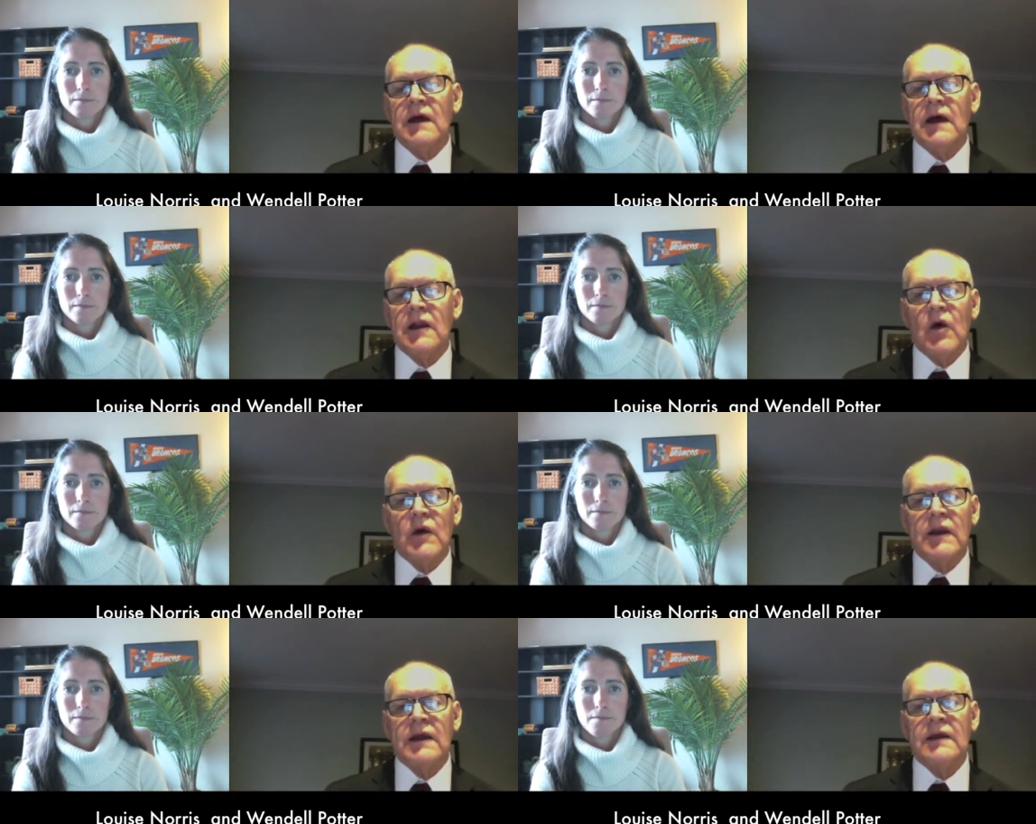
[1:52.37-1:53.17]
Speaker 1: Low
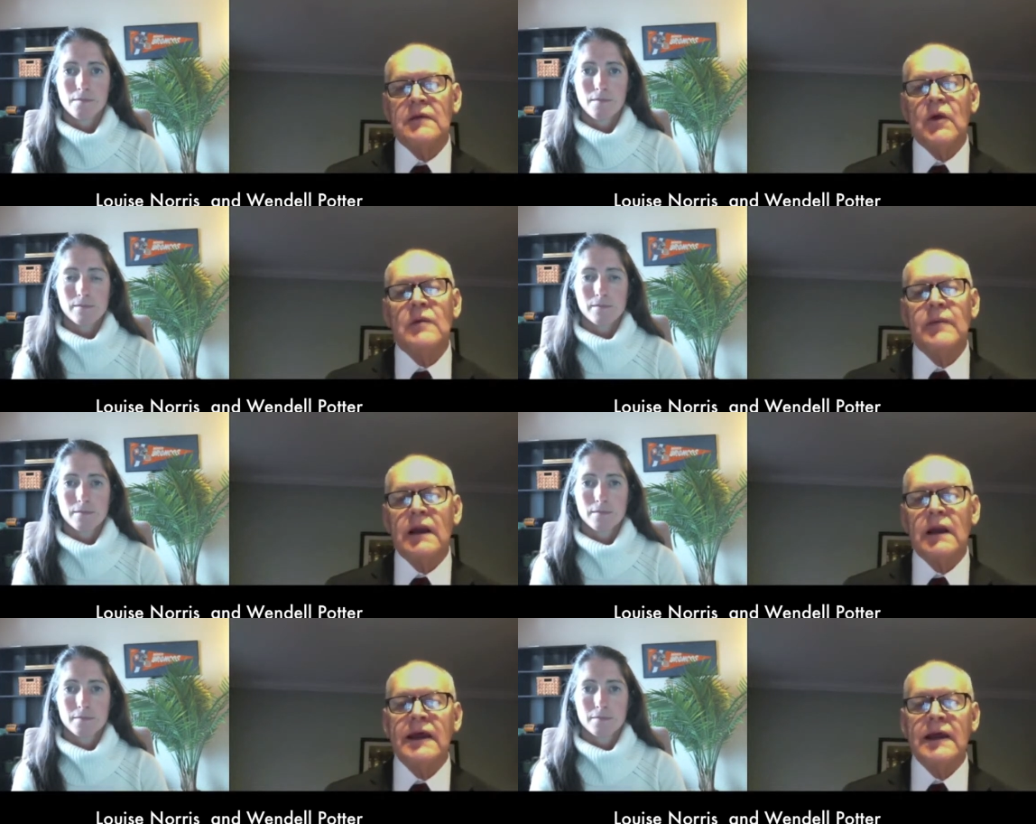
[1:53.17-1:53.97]
and
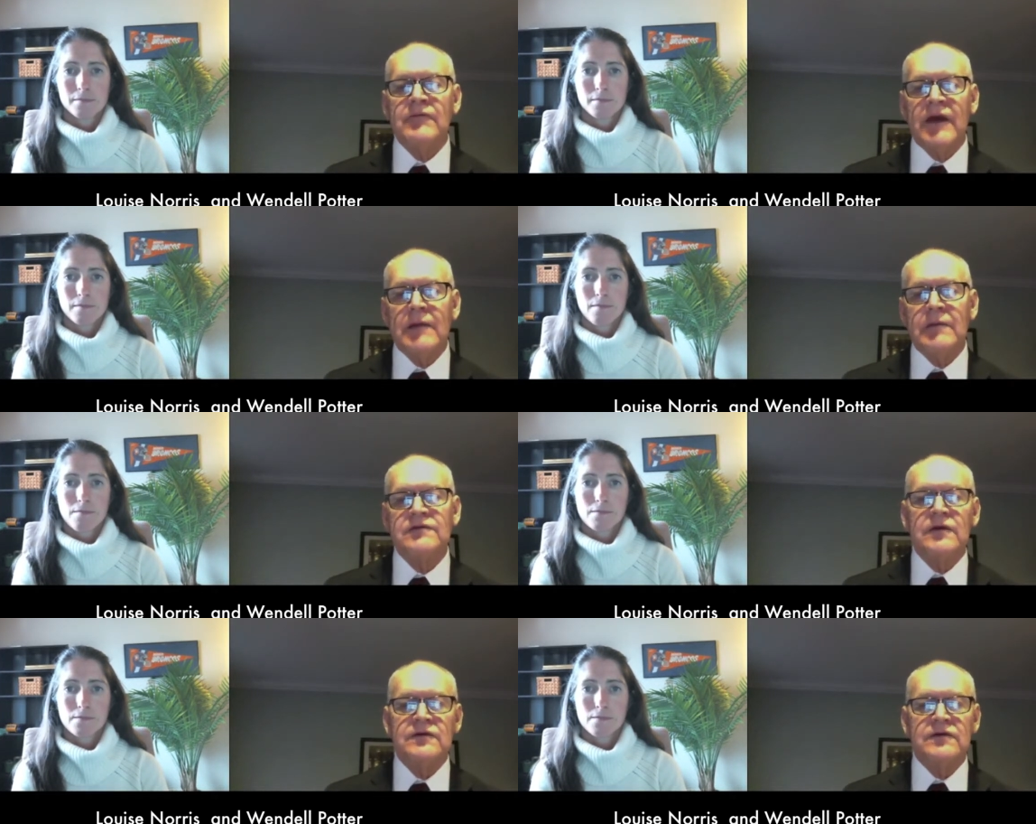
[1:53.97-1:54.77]
middle income
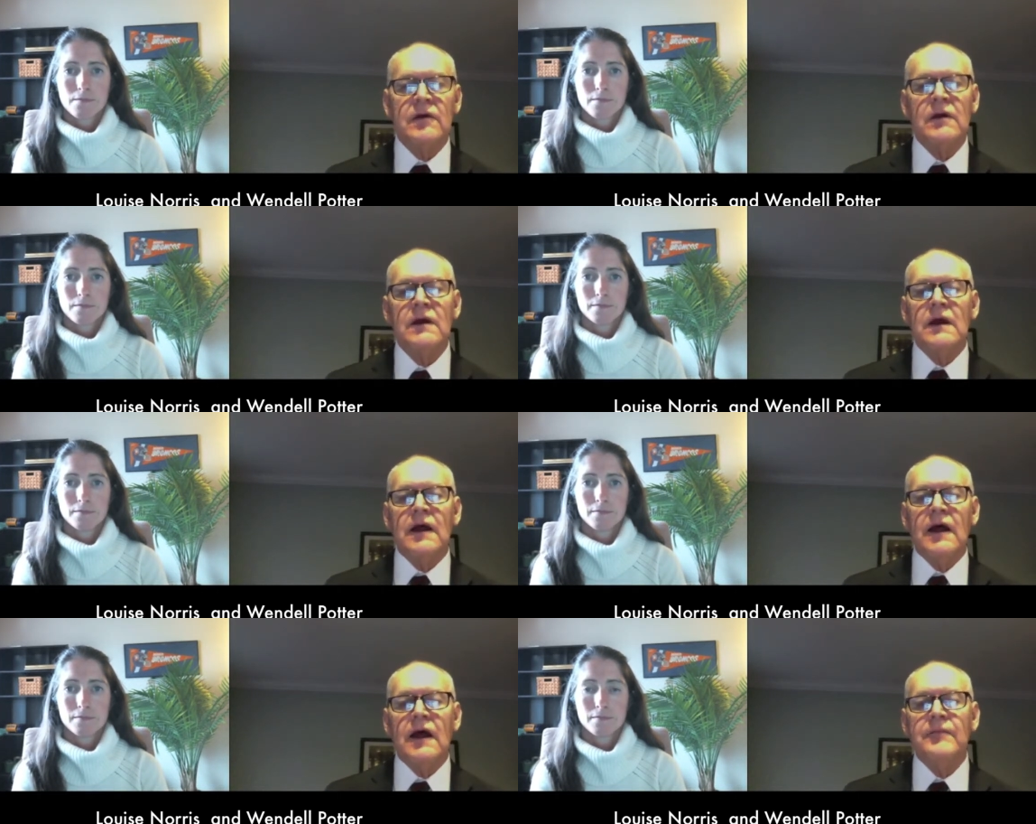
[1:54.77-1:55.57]
families, those that
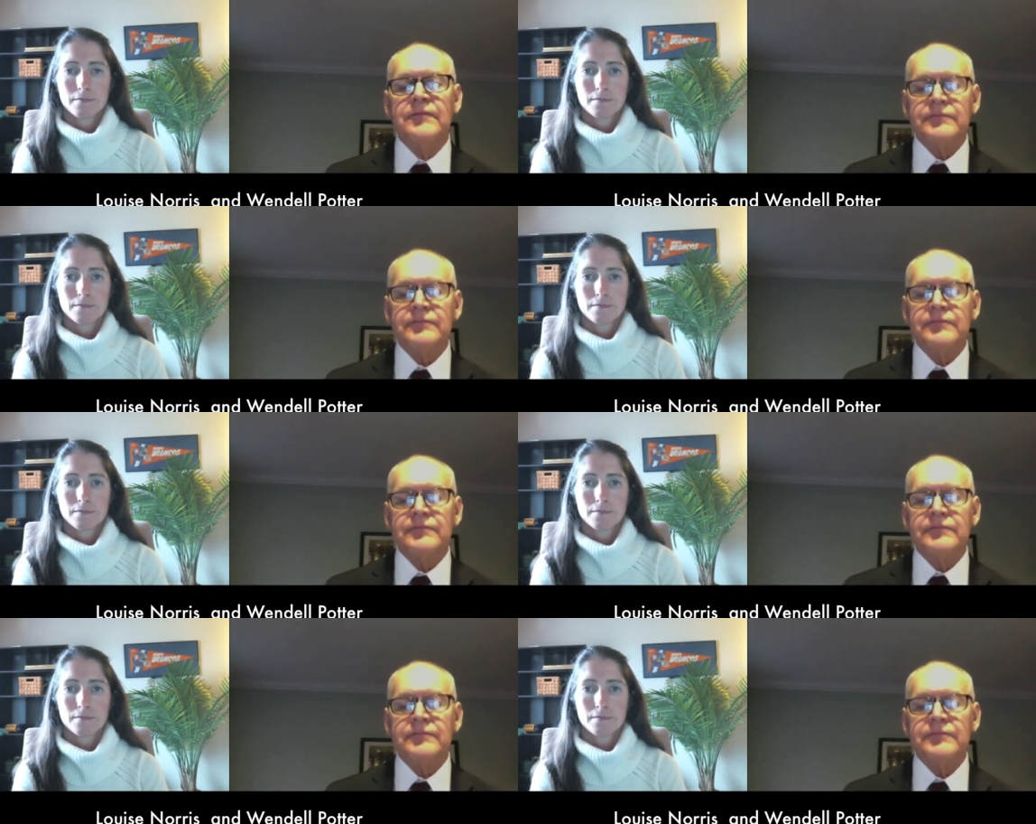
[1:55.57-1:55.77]
are